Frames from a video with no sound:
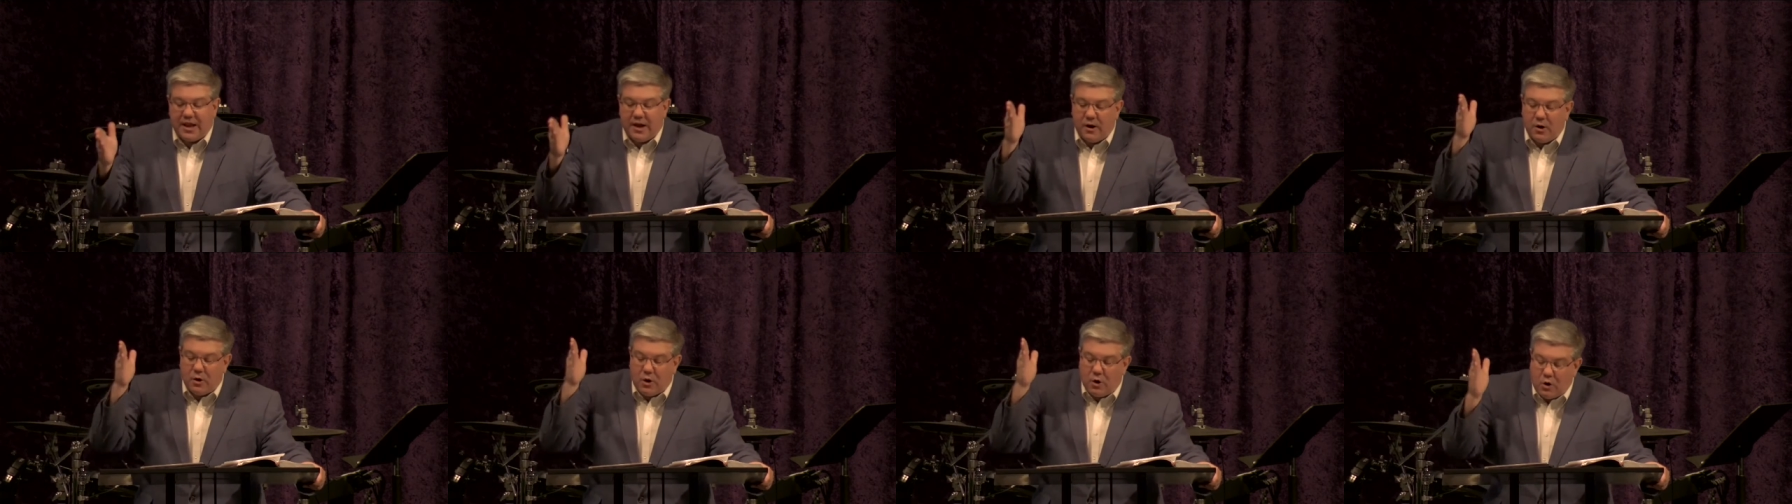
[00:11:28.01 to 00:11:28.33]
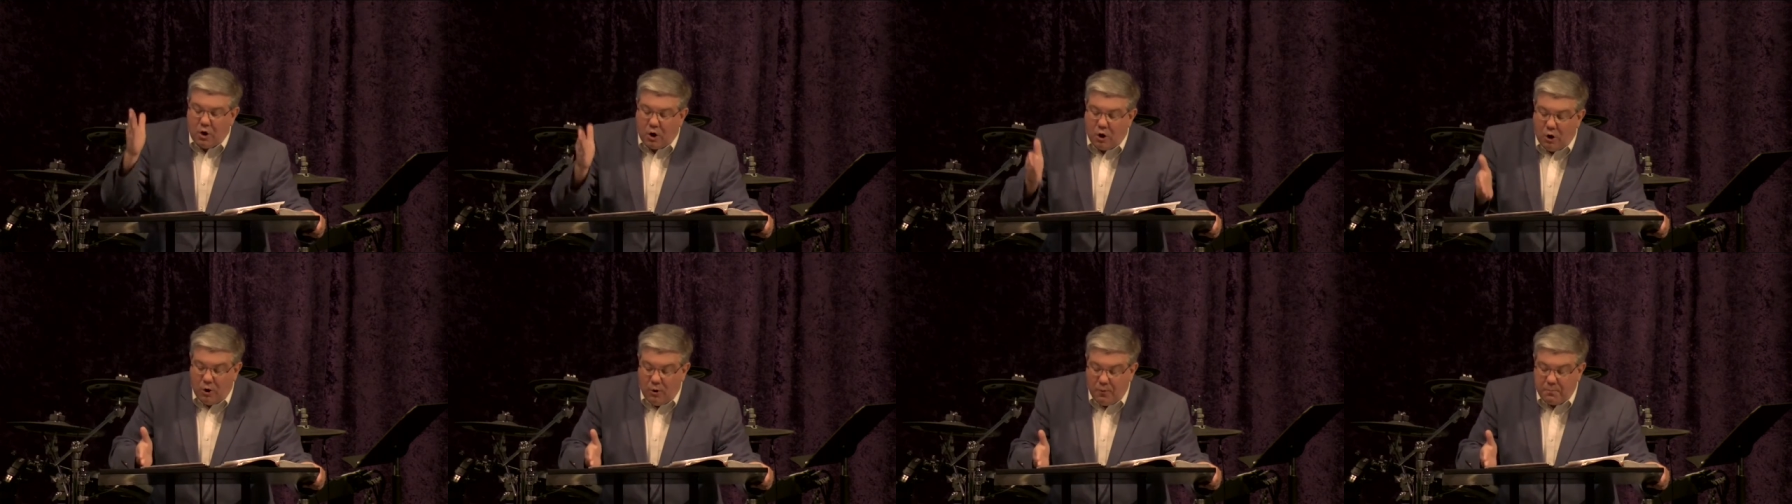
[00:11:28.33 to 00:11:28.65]

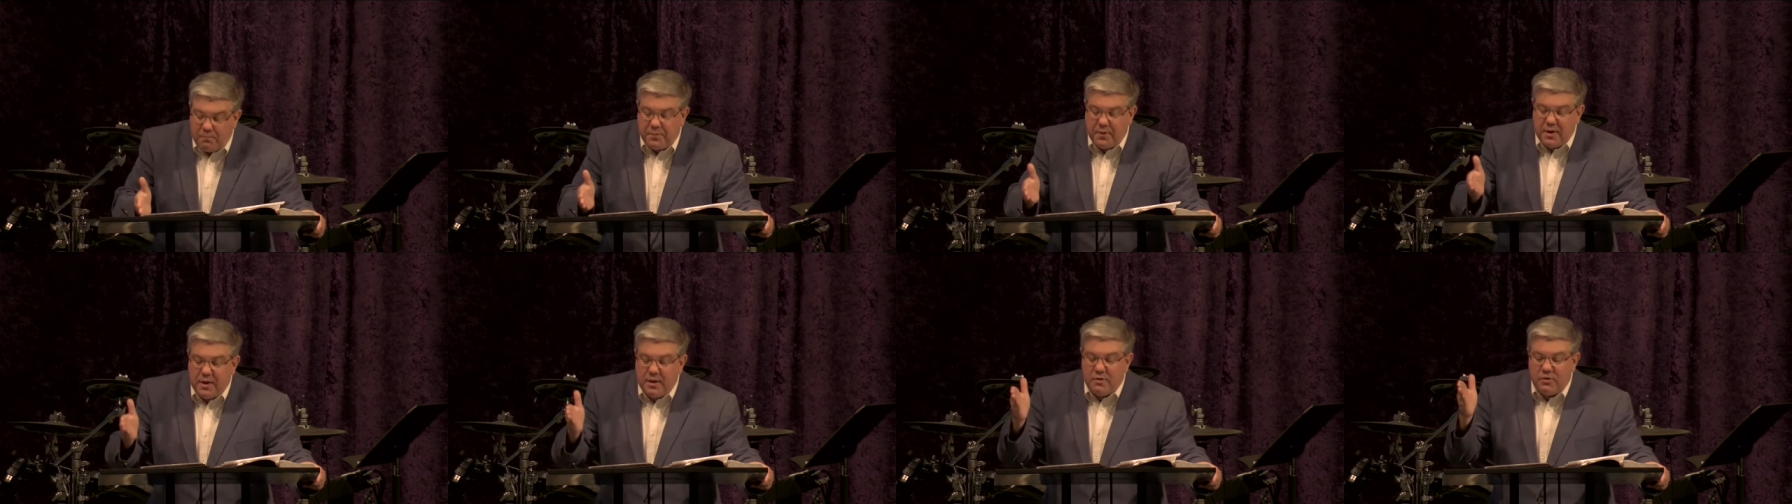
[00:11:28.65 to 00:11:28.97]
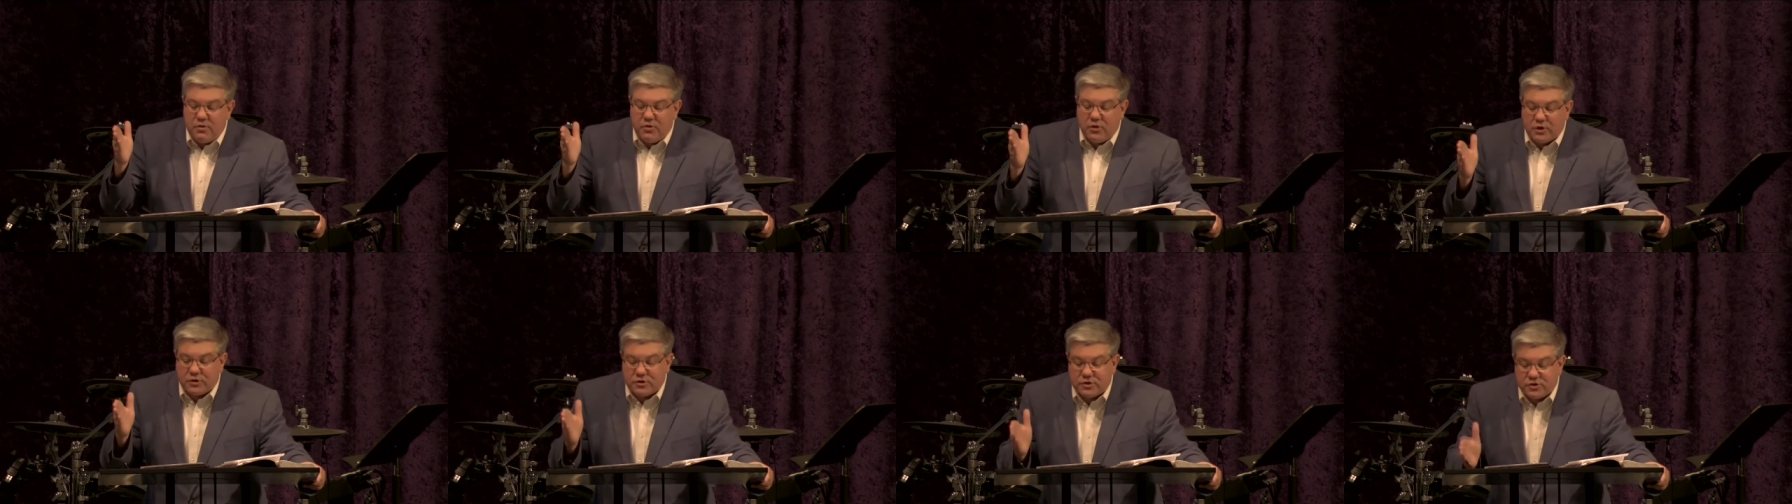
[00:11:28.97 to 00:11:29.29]
tear
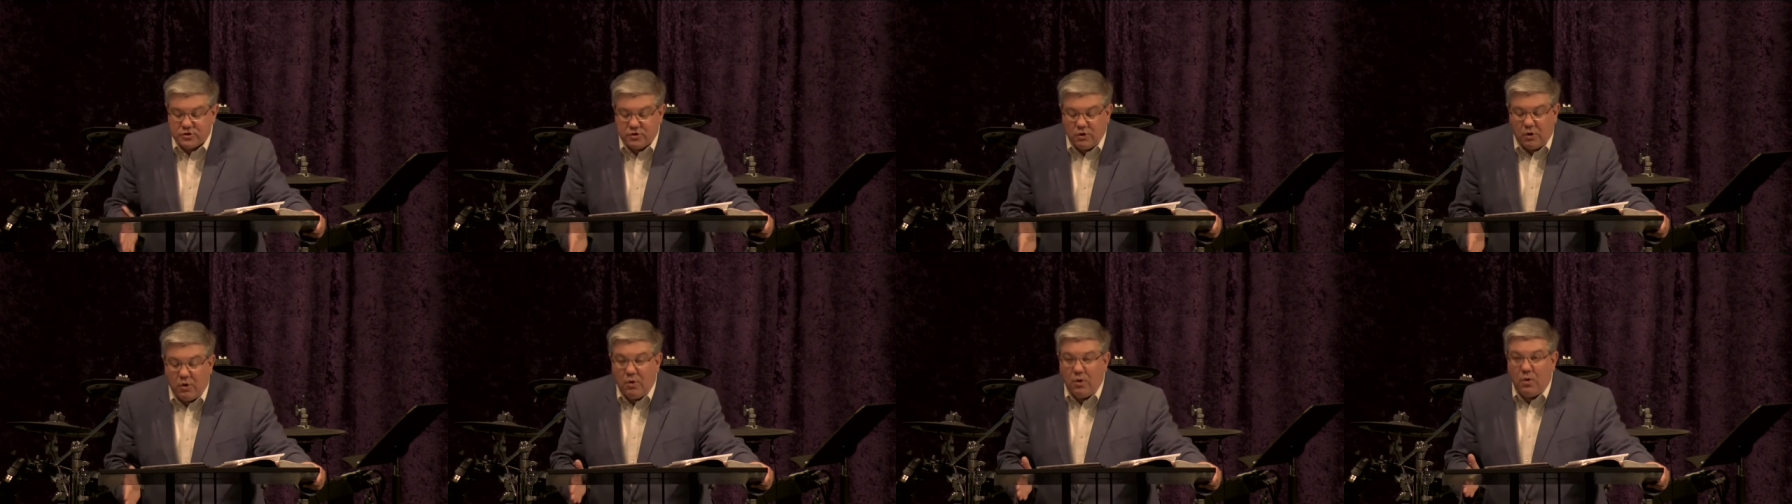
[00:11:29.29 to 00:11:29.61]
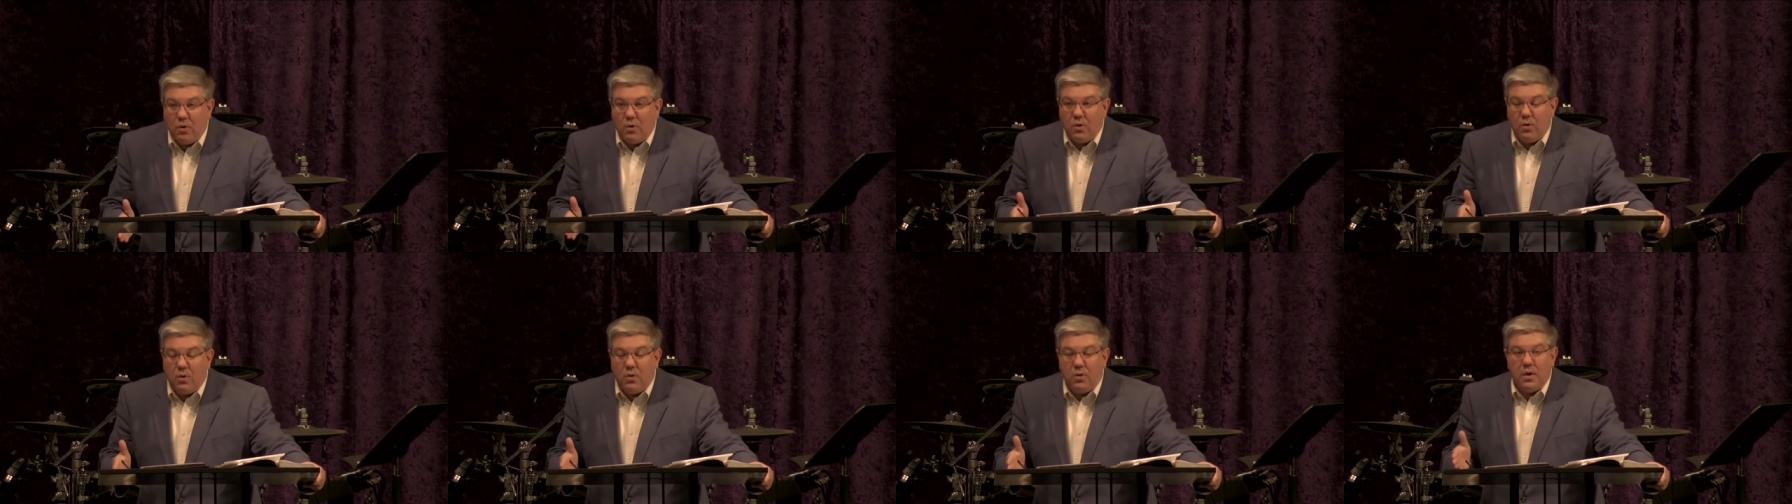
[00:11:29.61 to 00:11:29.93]
open the
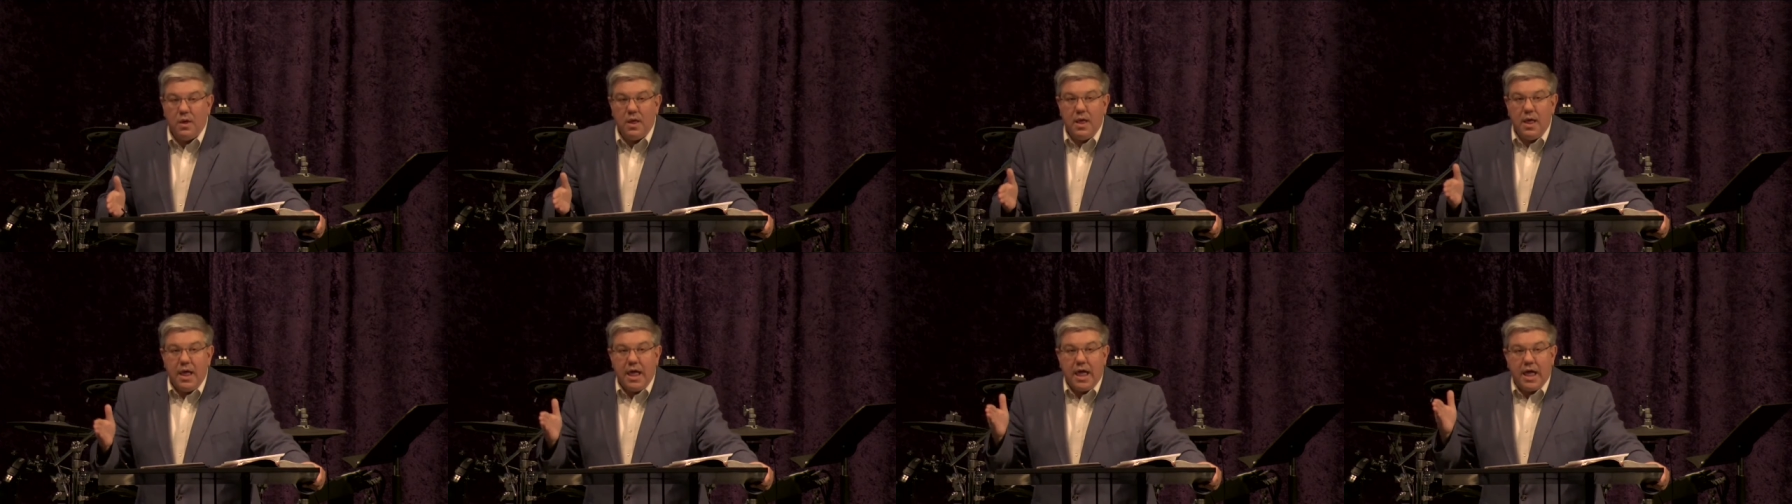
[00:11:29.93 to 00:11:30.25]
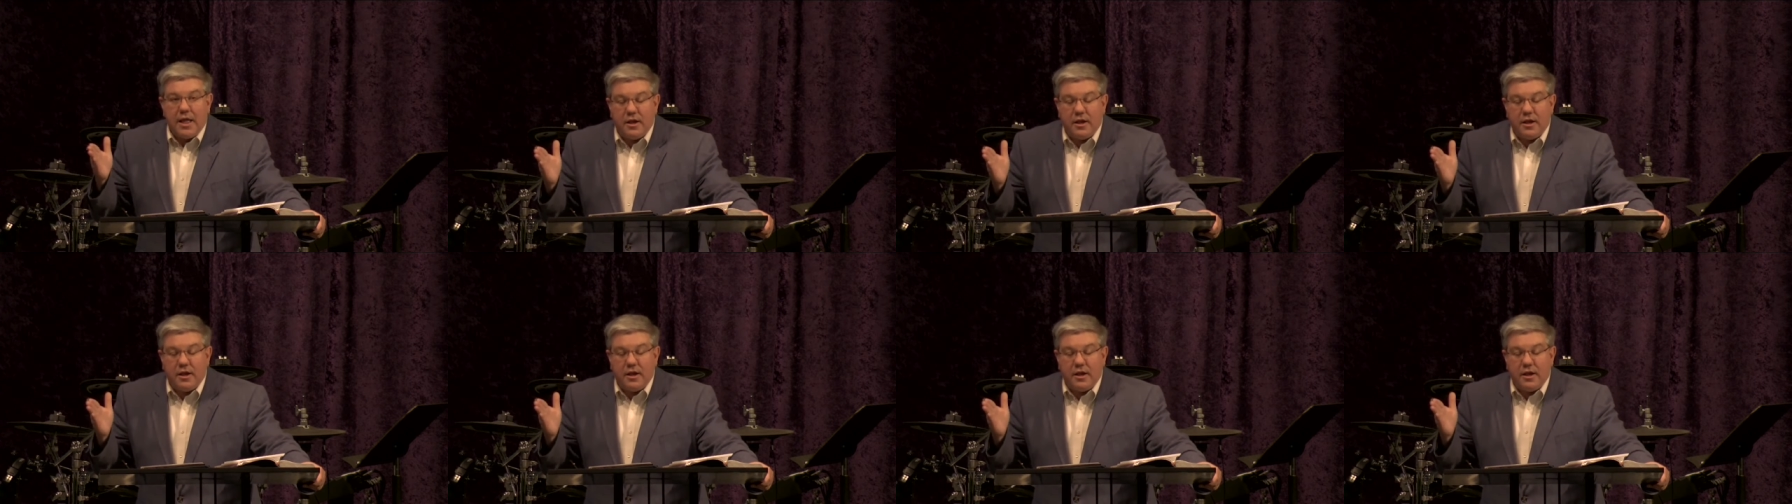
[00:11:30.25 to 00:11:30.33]
soul